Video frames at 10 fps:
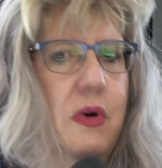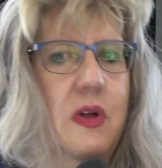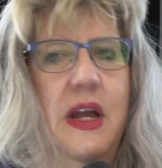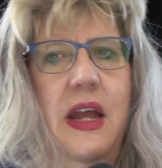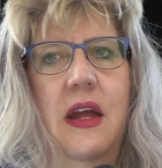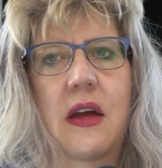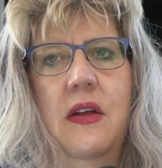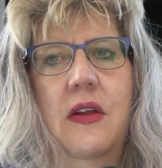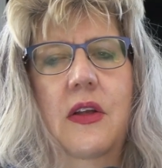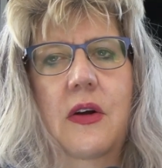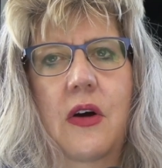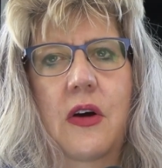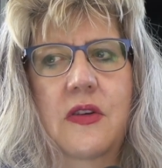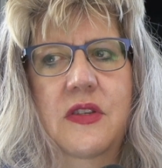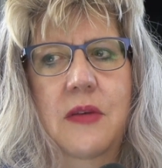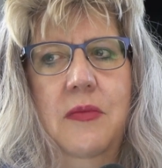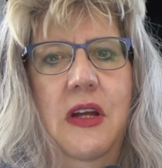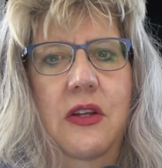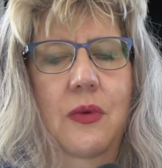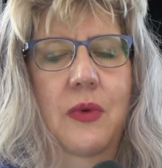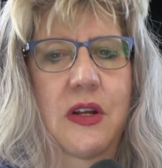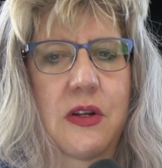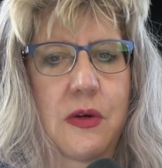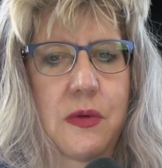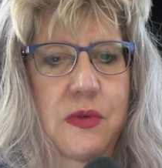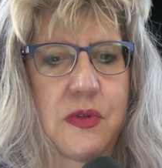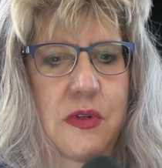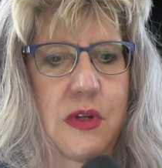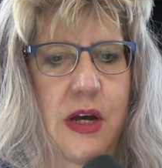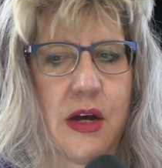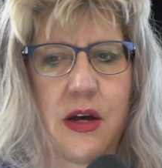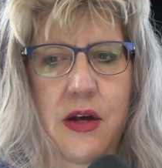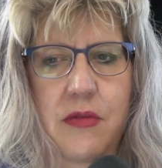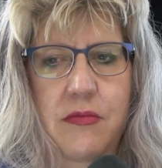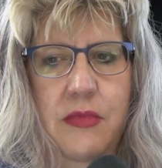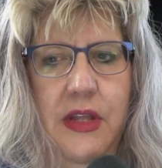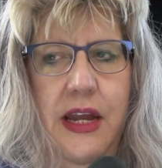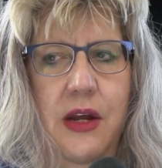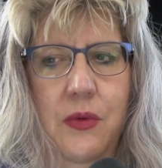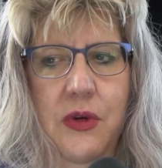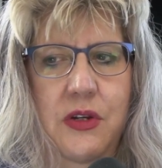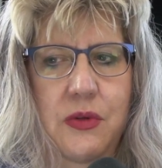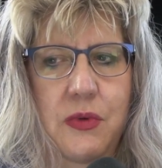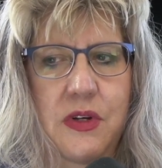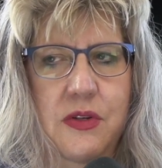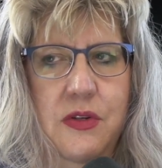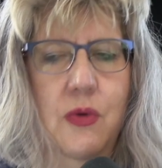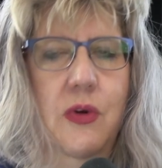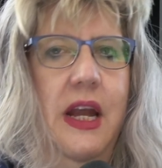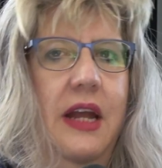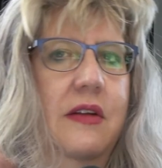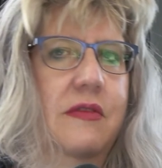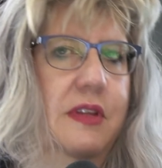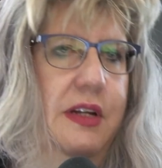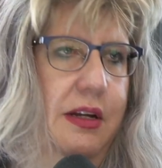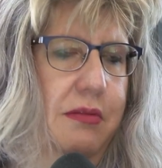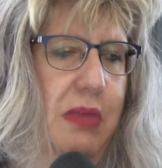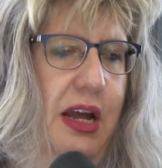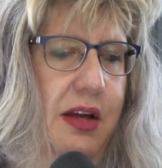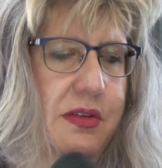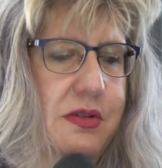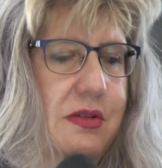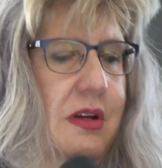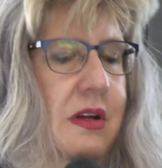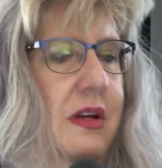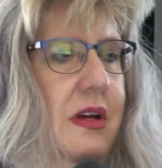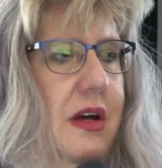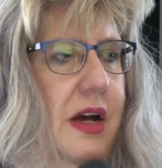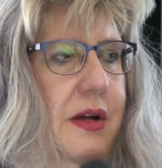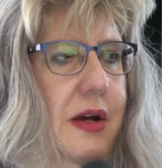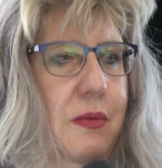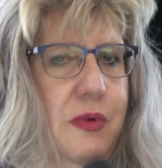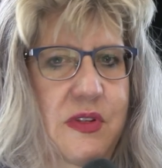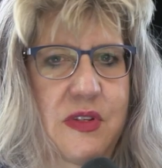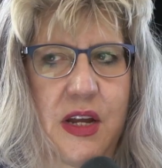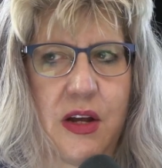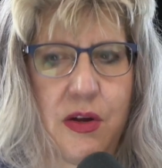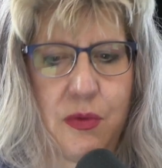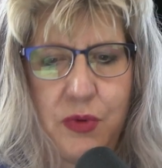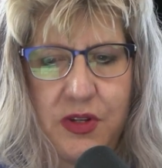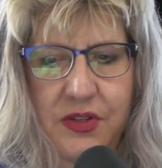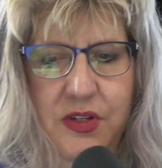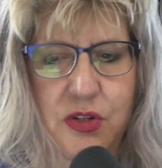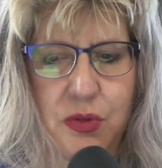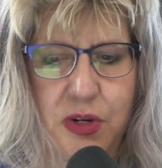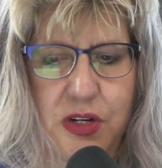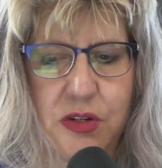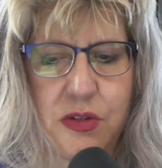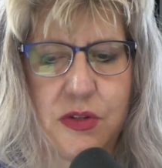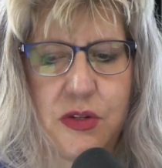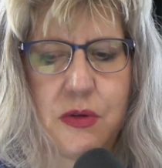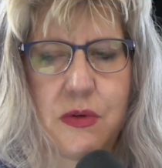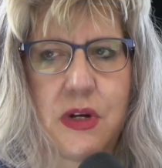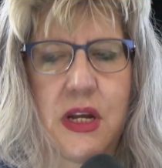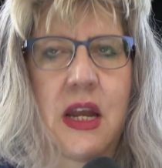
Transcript: Well, and there are some innuendos. Language was creatively masked, I would say, on one situation. So